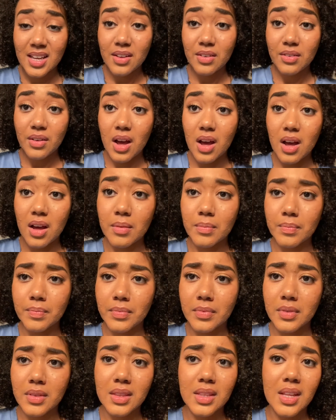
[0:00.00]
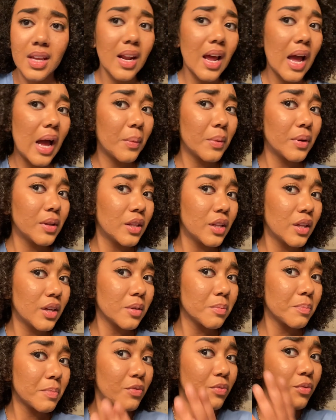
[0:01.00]
than how it
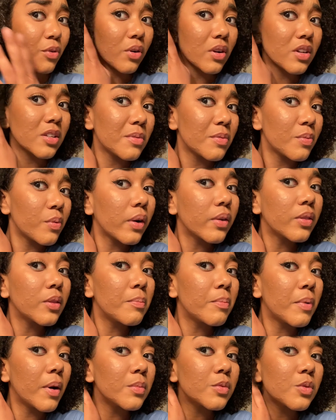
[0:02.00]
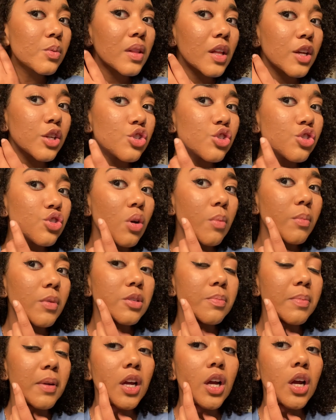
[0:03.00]
looked before, because before the bumps were like so much
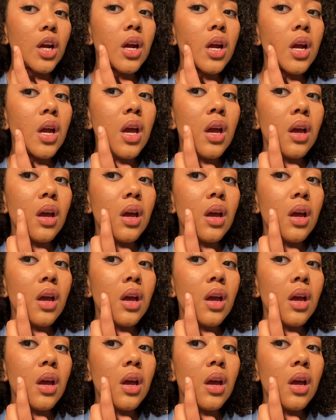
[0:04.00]
bigger,